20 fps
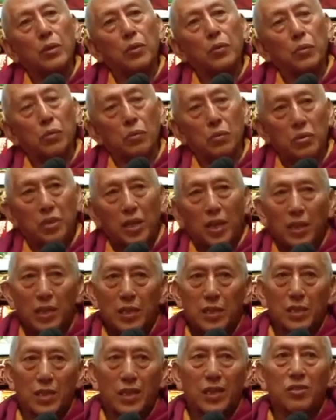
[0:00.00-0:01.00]
crucial
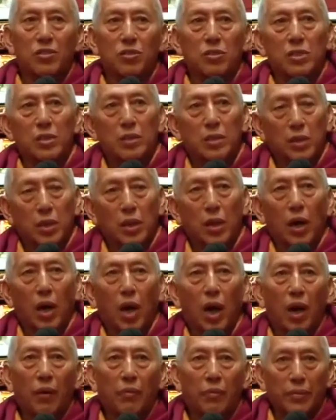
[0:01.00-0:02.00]
interest
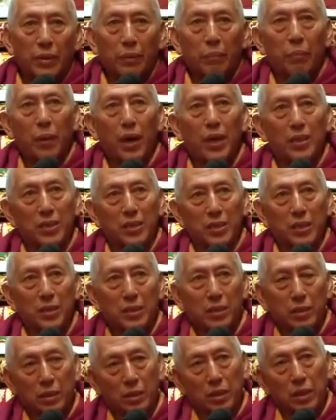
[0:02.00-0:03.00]
of the party,